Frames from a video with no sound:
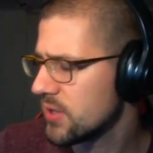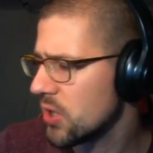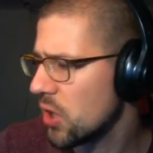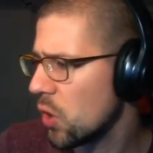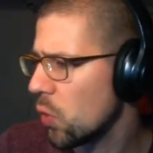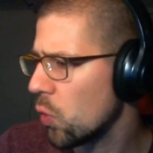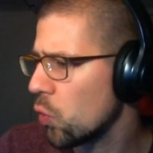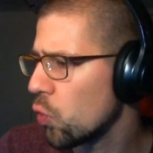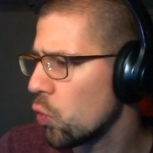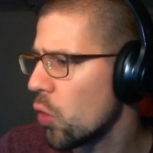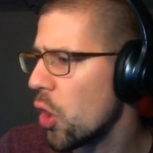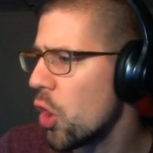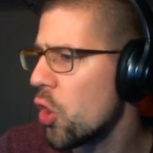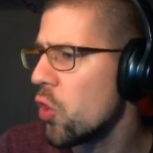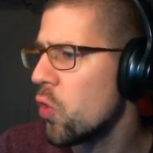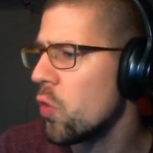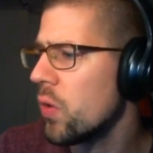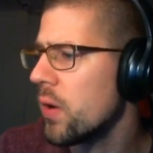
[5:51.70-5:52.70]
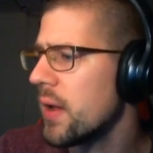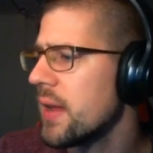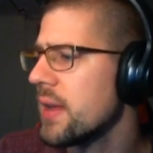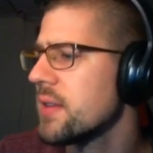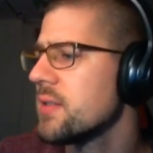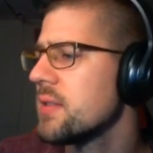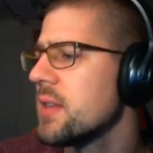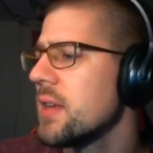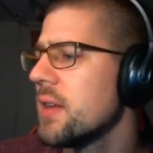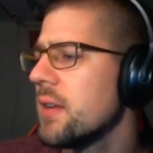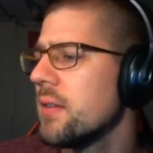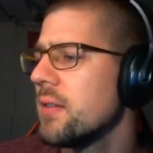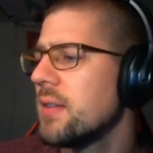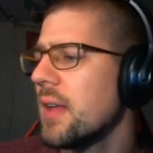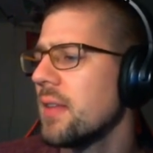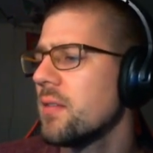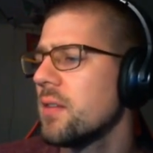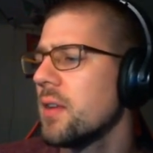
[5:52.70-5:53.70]
so rho is the
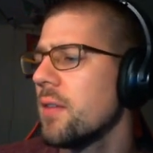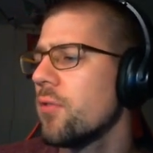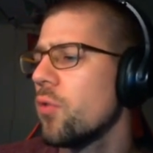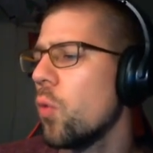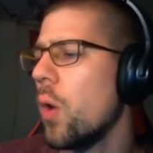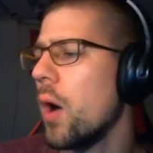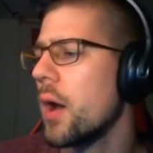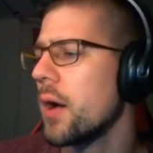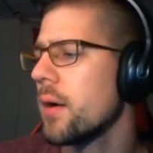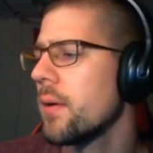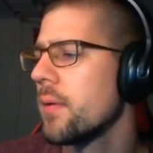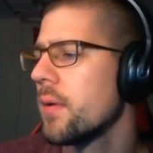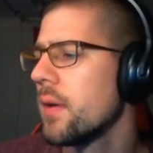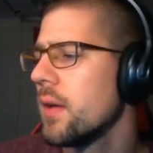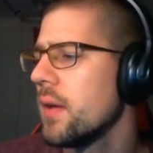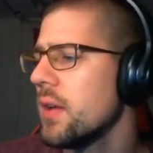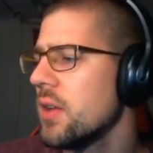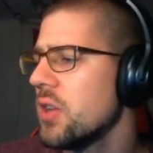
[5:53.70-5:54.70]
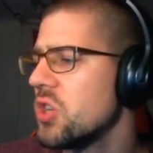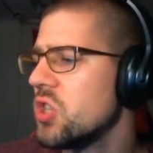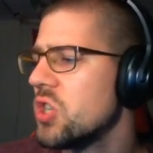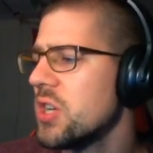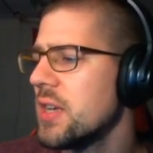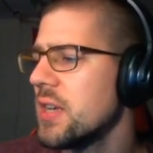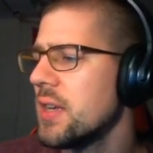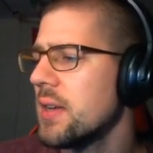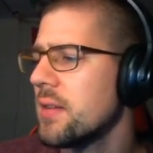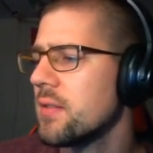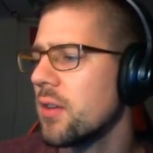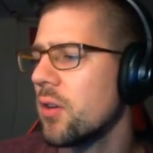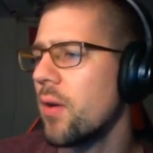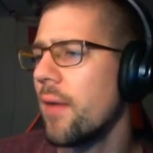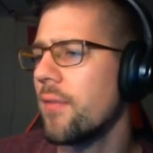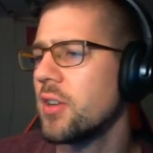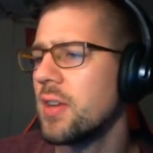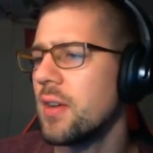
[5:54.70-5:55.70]
density of the water, g is the
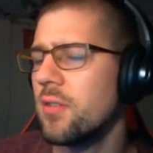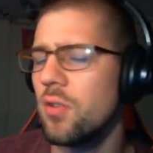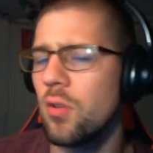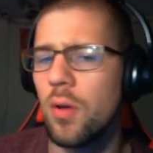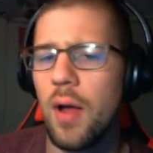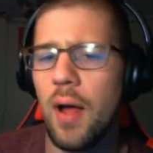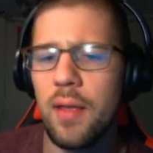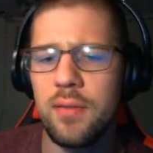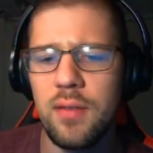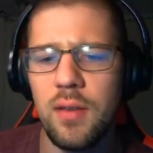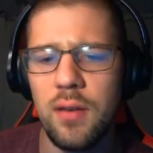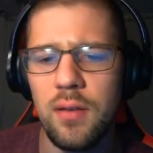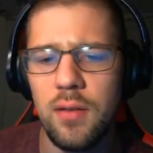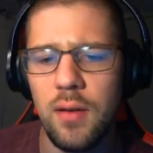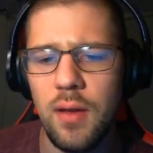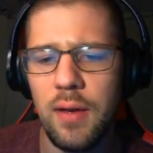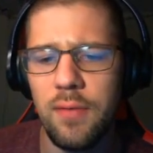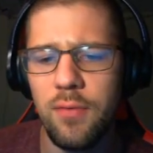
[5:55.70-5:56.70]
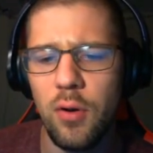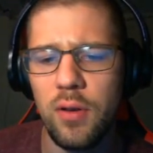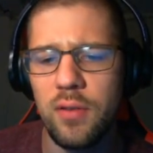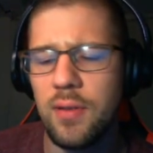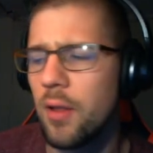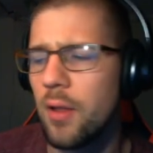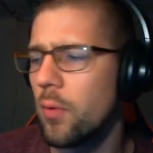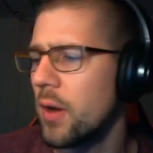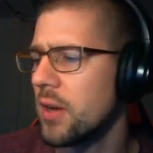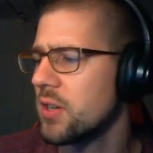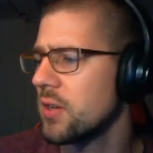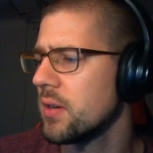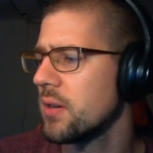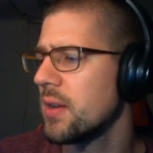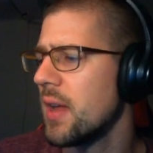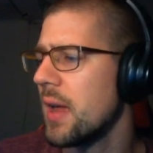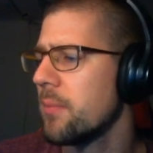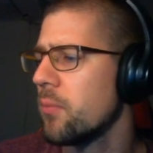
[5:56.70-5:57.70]
gravitational constant for
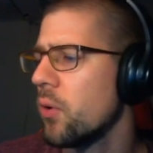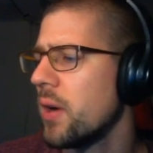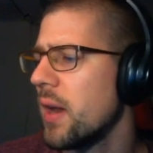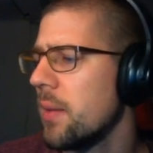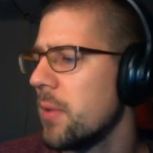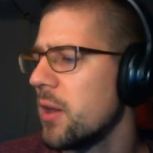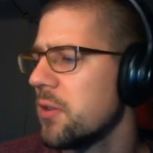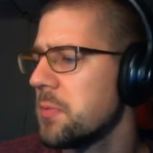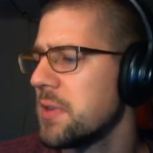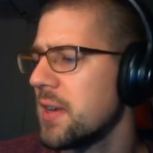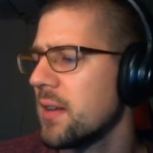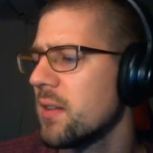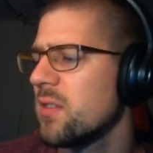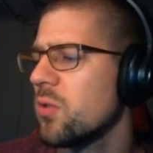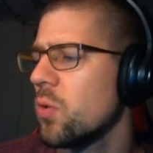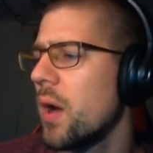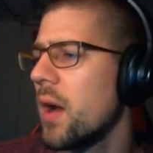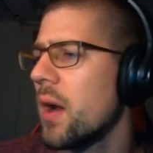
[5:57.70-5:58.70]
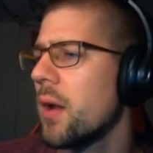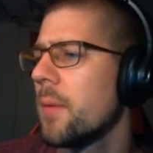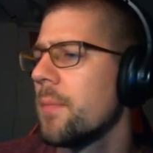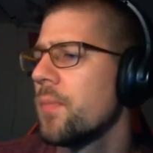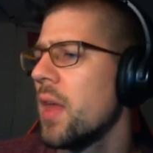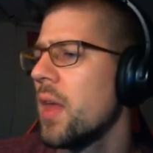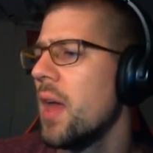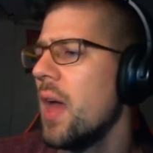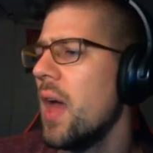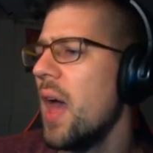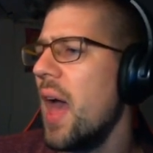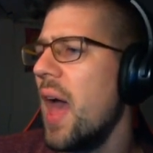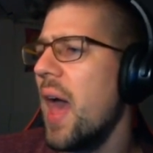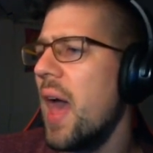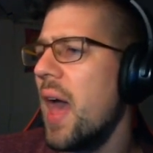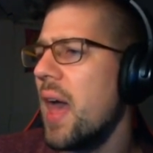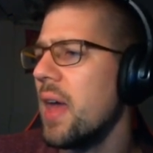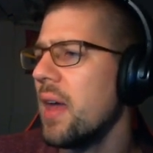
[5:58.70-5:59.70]
acceleration, 9.8 meters per second squared,
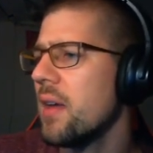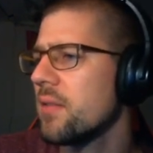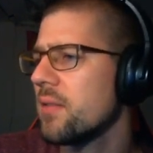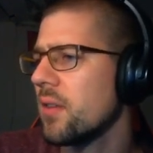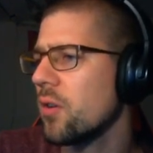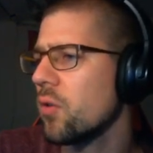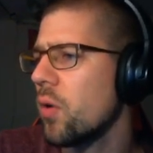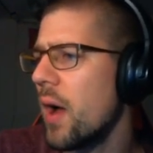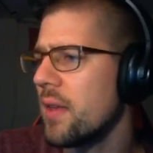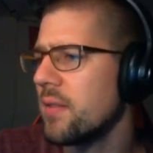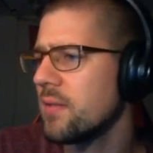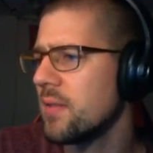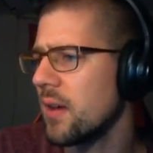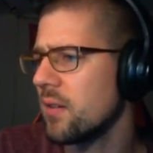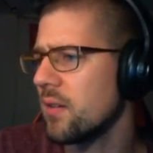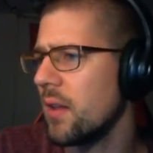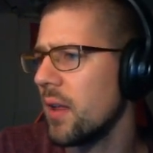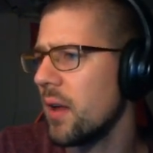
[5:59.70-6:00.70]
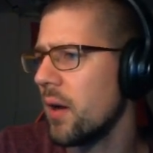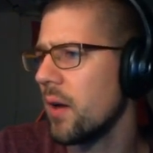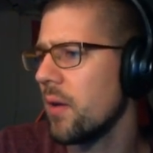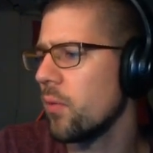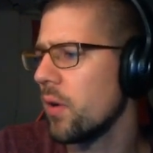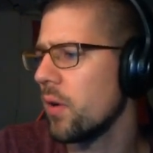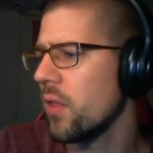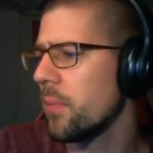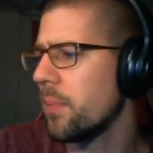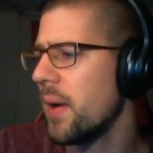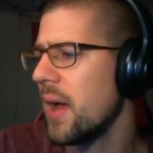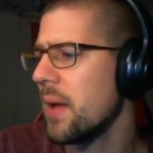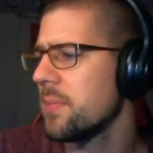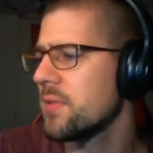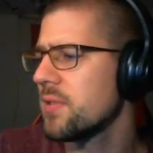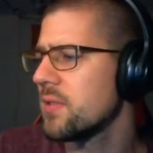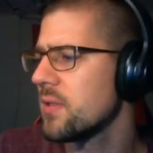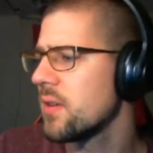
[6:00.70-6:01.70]
a is the cross-sectional area of one of the
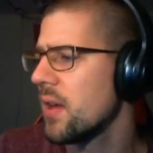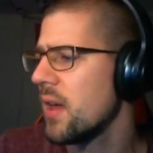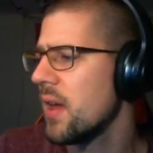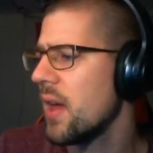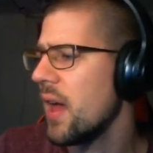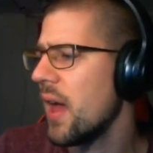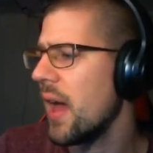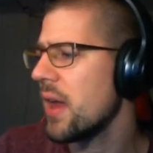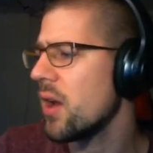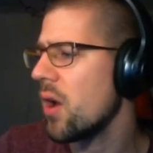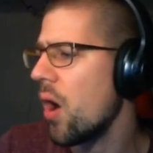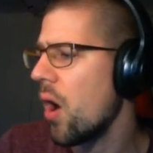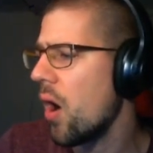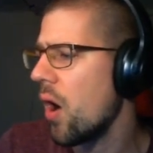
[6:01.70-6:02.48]
pipes, and